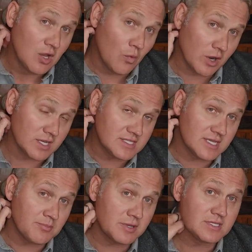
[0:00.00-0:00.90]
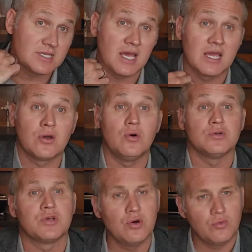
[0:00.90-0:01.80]
We're going to simply say, cool,
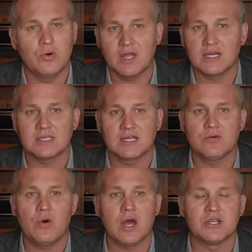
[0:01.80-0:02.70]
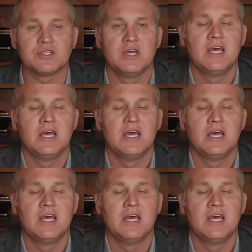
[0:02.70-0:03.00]
so what do you guys like to watch?